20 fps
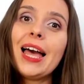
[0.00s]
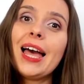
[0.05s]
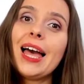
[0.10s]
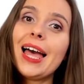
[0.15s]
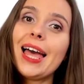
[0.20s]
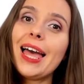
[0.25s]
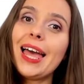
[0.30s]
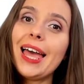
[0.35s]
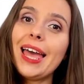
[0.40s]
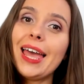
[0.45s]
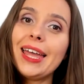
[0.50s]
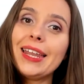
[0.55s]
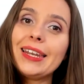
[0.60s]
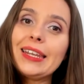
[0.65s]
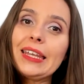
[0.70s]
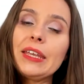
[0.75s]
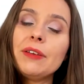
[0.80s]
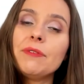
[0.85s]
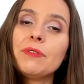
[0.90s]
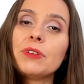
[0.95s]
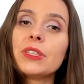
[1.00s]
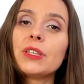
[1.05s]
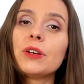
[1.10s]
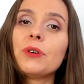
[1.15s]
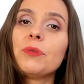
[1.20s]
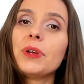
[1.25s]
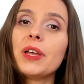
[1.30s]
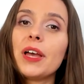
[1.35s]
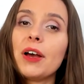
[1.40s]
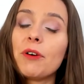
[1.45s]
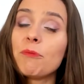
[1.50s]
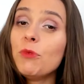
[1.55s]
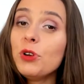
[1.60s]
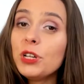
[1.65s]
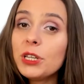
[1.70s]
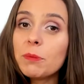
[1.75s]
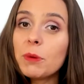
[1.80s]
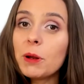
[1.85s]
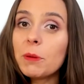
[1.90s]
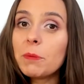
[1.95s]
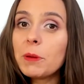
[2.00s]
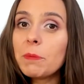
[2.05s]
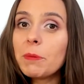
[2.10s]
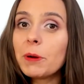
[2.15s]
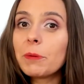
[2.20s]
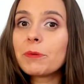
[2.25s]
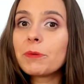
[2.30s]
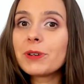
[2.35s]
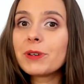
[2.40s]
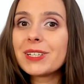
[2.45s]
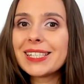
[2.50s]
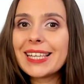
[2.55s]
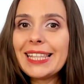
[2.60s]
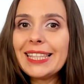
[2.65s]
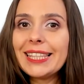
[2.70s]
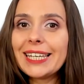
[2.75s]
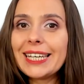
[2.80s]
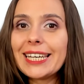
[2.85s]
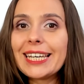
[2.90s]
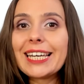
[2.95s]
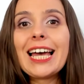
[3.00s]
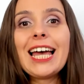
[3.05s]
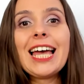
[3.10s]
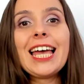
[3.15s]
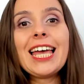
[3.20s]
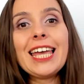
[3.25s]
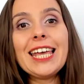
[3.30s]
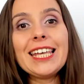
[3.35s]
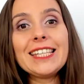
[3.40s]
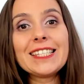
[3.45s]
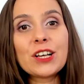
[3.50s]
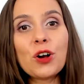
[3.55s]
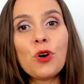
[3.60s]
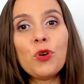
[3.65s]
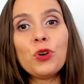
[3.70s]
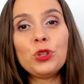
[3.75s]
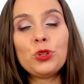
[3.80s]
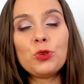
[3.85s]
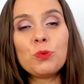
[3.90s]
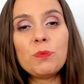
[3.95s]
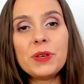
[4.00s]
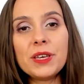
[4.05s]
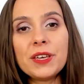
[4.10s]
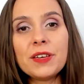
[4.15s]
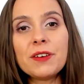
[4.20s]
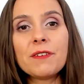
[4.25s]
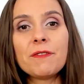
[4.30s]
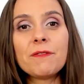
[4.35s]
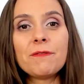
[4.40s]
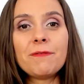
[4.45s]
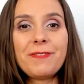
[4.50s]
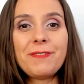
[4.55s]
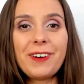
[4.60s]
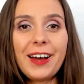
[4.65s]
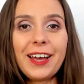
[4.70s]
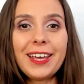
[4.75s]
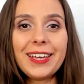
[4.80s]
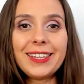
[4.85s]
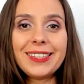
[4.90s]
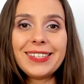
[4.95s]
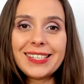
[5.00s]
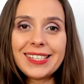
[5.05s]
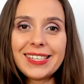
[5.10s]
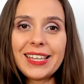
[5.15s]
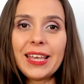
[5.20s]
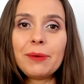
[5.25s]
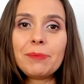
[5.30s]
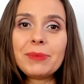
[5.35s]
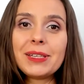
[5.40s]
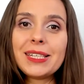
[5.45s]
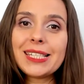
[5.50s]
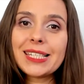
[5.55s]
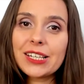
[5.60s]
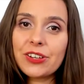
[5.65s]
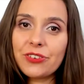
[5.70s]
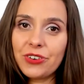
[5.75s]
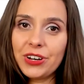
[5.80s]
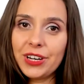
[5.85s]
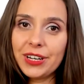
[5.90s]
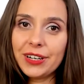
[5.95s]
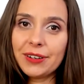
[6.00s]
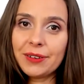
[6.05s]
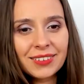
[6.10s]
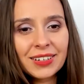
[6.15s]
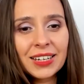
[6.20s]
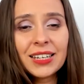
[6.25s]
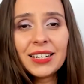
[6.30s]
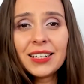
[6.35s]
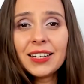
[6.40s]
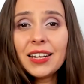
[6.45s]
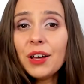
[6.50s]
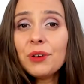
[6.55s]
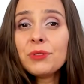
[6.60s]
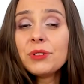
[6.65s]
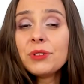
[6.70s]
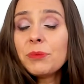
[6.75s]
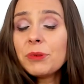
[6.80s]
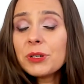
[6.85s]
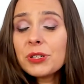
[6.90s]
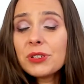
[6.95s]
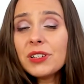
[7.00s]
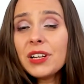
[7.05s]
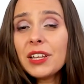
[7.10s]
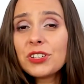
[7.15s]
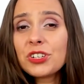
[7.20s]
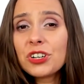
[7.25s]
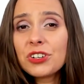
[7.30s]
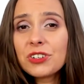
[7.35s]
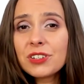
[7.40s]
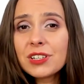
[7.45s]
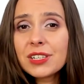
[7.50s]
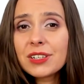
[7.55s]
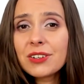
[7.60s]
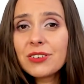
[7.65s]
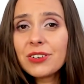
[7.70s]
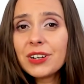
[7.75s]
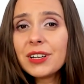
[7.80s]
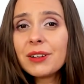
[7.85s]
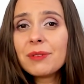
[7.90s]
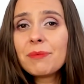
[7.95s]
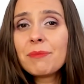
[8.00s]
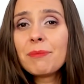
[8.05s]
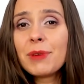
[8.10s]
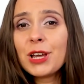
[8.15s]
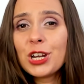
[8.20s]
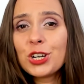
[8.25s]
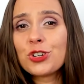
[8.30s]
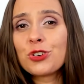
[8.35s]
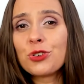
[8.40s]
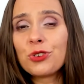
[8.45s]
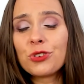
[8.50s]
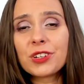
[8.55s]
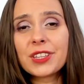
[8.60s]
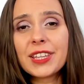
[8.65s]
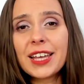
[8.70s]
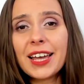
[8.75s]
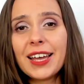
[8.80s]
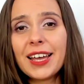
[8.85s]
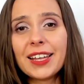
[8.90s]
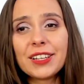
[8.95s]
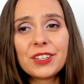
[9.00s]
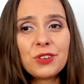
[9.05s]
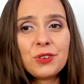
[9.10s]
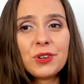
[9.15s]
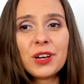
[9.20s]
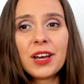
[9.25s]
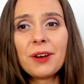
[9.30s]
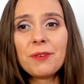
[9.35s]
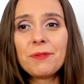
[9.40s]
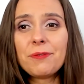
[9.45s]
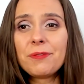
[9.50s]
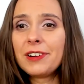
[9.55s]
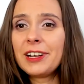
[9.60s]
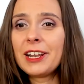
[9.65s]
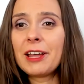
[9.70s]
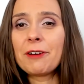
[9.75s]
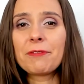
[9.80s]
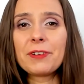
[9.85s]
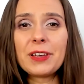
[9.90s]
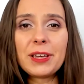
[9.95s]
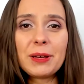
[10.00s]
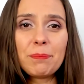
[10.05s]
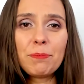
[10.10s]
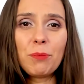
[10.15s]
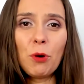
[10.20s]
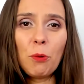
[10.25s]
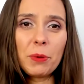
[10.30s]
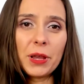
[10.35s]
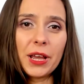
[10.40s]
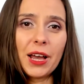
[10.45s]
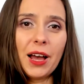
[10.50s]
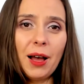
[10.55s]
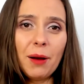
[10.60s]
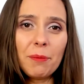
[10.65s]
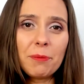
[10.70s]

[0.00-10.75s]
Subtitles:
And even though we have multiple people presenting, it's going to be via the same screen. Now, the person that shares the screen, make sure that you have nothing popping up.